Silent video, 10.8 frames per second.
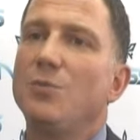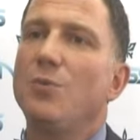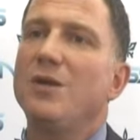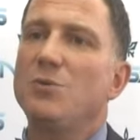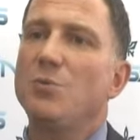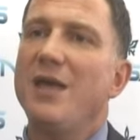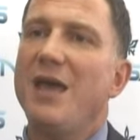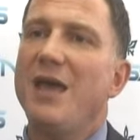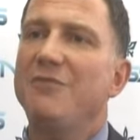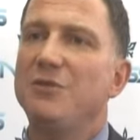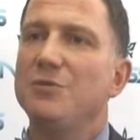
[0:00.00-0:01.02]
what we
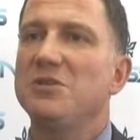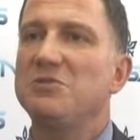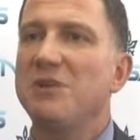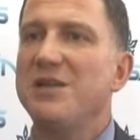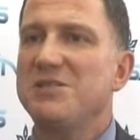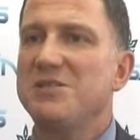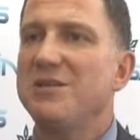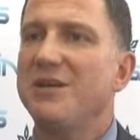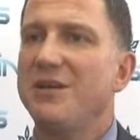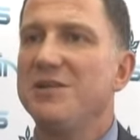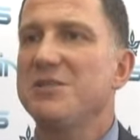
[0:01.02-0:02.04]
have to address
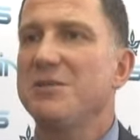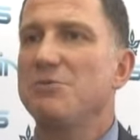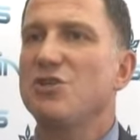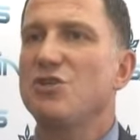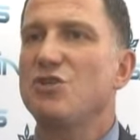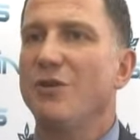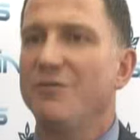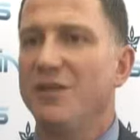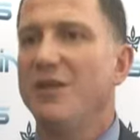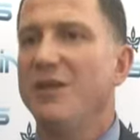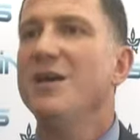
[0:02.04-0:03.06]
here is the position
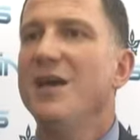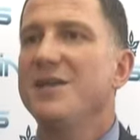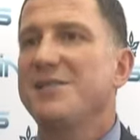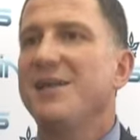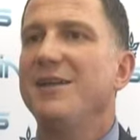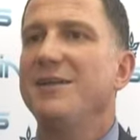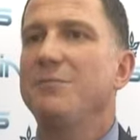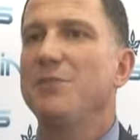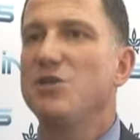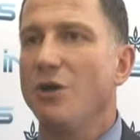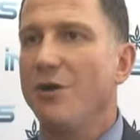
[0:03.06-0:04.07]
of the
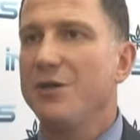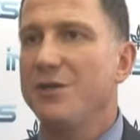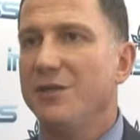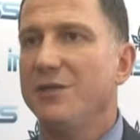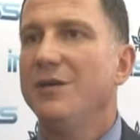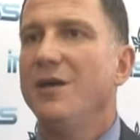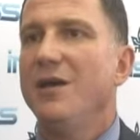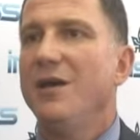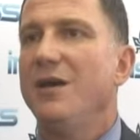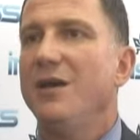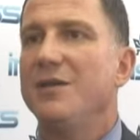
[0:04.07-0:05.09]
silent majority.
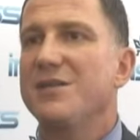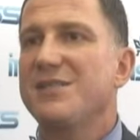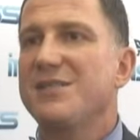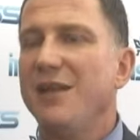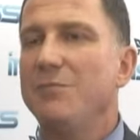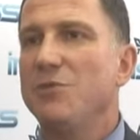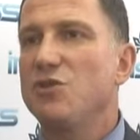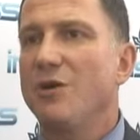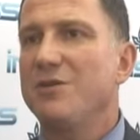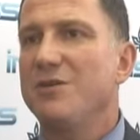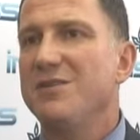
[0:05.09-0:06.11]
The silent
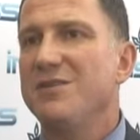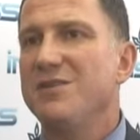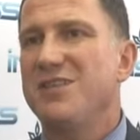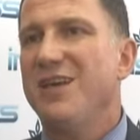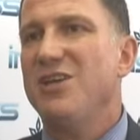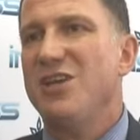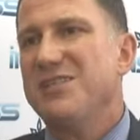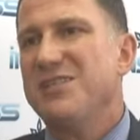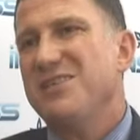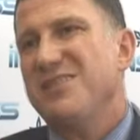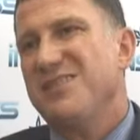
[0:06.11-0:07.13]
majority at this stage
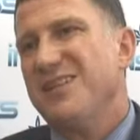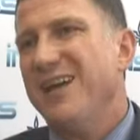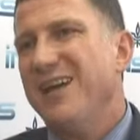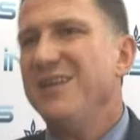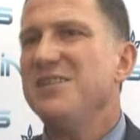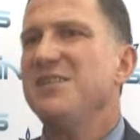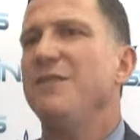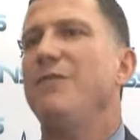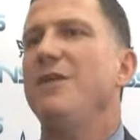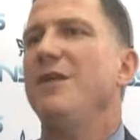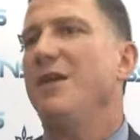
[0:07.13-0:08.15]
has this uneasy
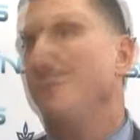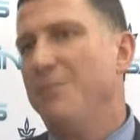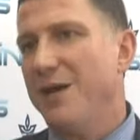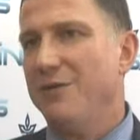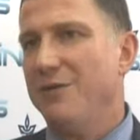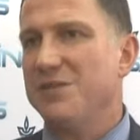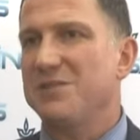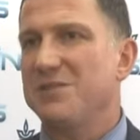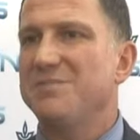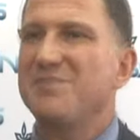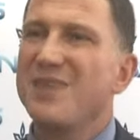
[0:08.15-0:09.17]
feeling about
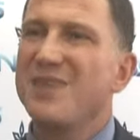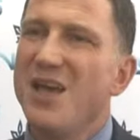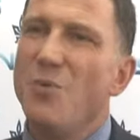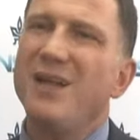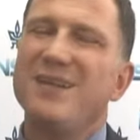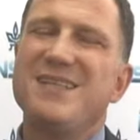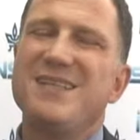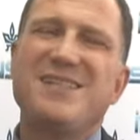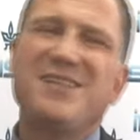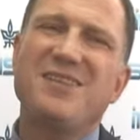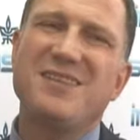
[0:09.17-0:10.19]
Israel. Well,
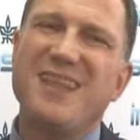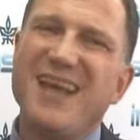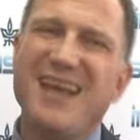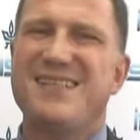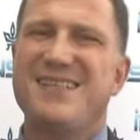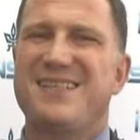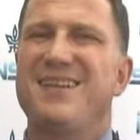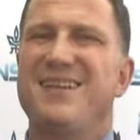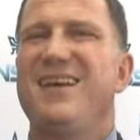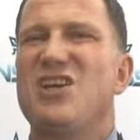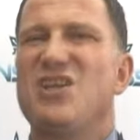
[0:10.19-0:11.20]
it's not nice
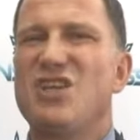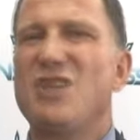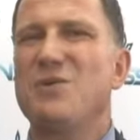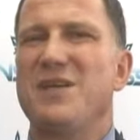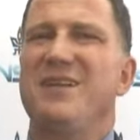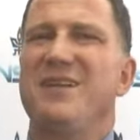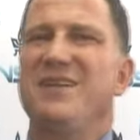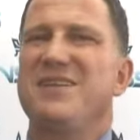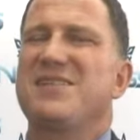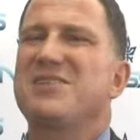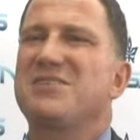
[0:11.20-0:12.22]
that they are shouting at
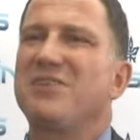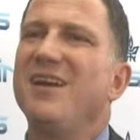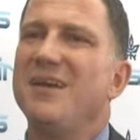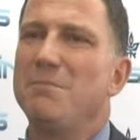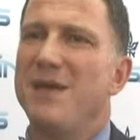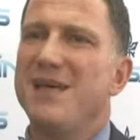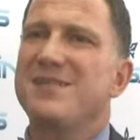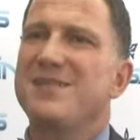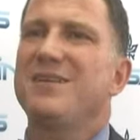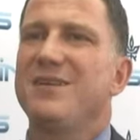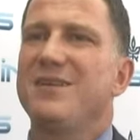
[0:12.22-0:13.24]
this Israeli
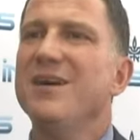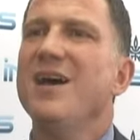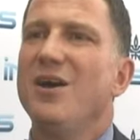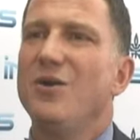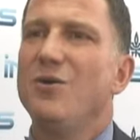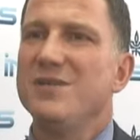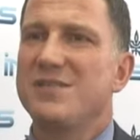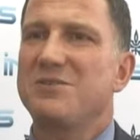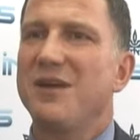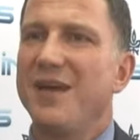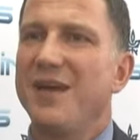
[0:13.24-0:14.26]
ambassador who is
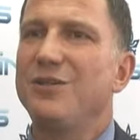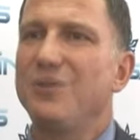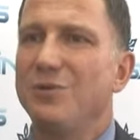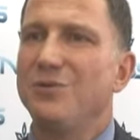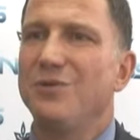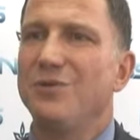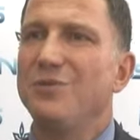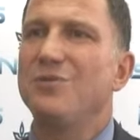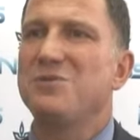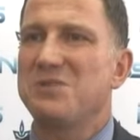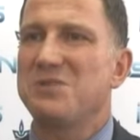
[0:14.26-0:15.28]
trying
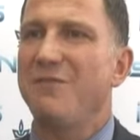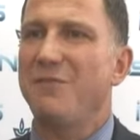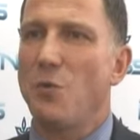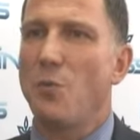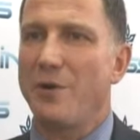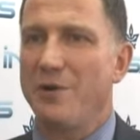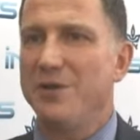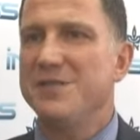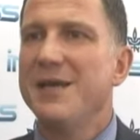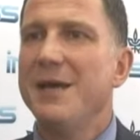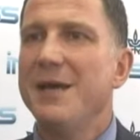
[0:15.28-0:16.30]
to say a few
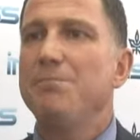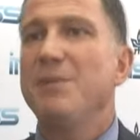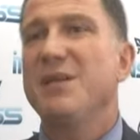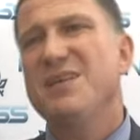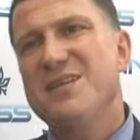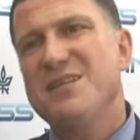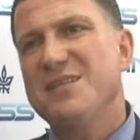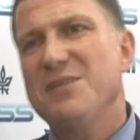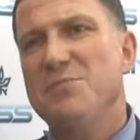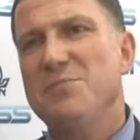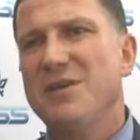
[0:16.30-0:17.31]
words. But at the
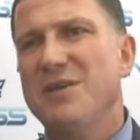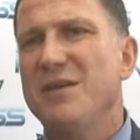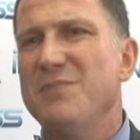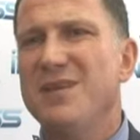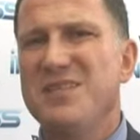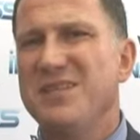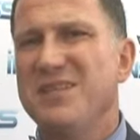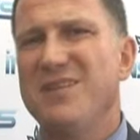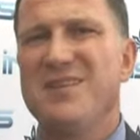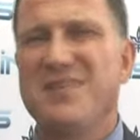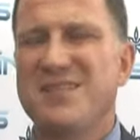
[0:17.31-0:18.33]
same time, isn't
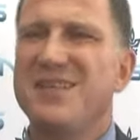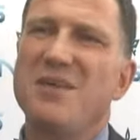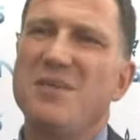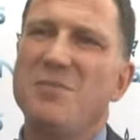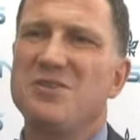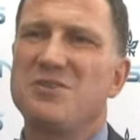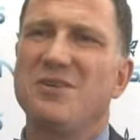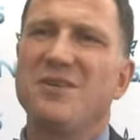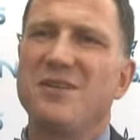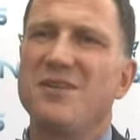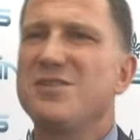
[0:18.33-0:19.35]
it the same
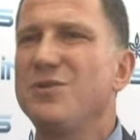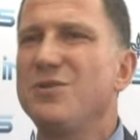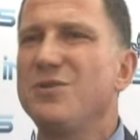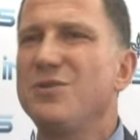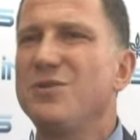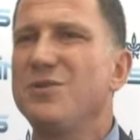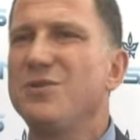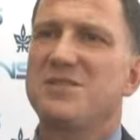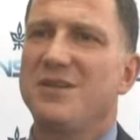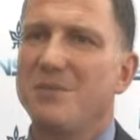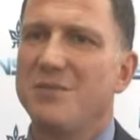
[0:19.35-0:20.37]
Israel that is doing all
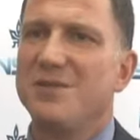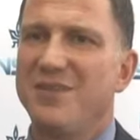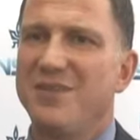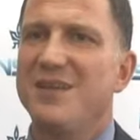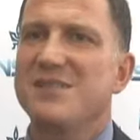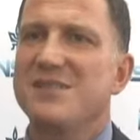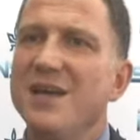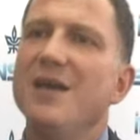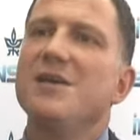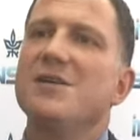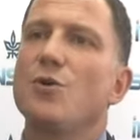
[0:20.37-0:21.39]
these terrible things?
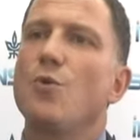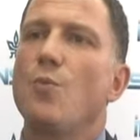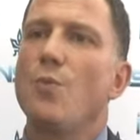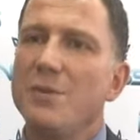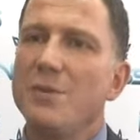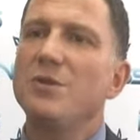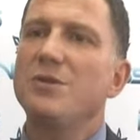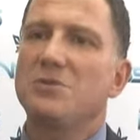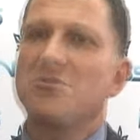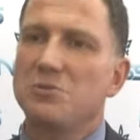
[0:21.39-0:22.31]
So we would